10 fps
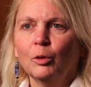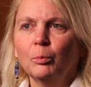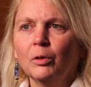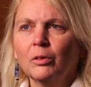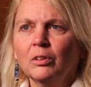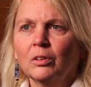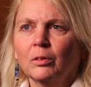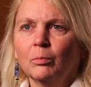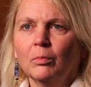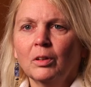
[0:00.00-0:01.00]
both
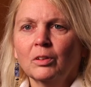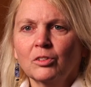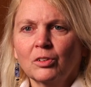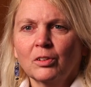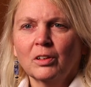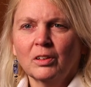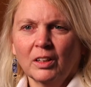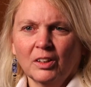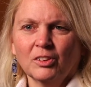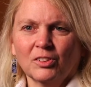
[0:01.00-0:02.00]
to ensure that
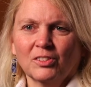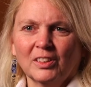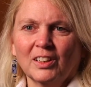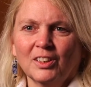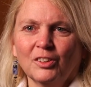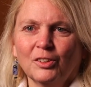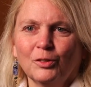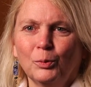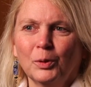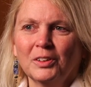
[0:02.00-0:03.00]
they understand
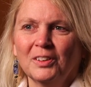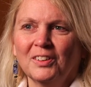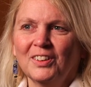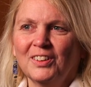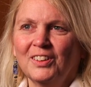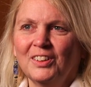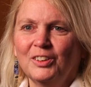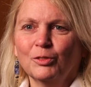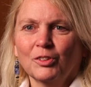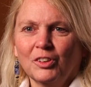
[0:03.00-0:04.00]
what the
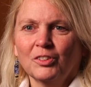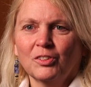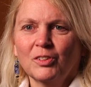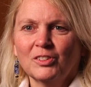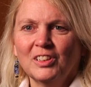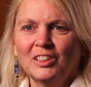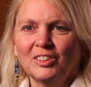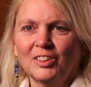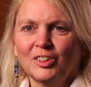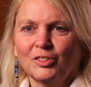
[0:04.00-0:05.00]
results of the gene
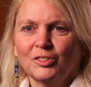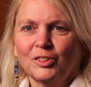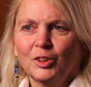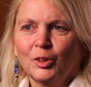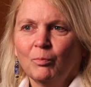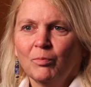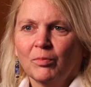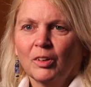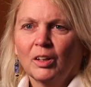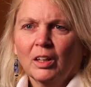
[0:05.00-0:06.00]
test
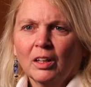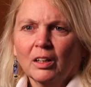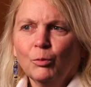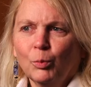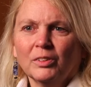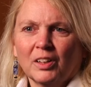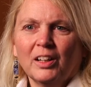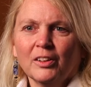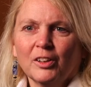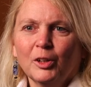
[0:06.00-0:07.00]
will
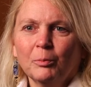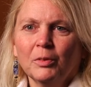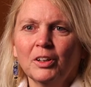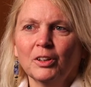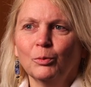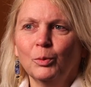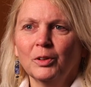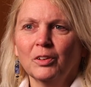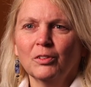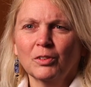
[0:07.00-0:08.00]
tell them and
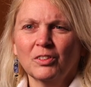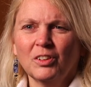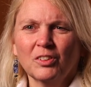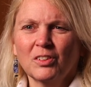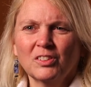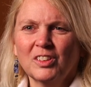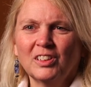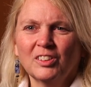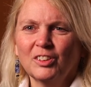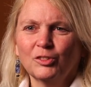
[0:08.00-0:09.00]
what the results of the gene
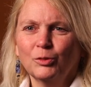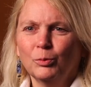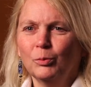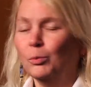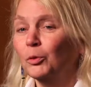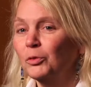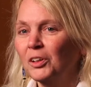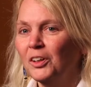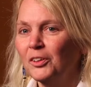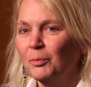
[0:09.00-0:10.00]
test won't
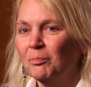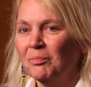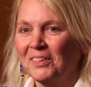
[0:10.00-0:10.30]
tell them.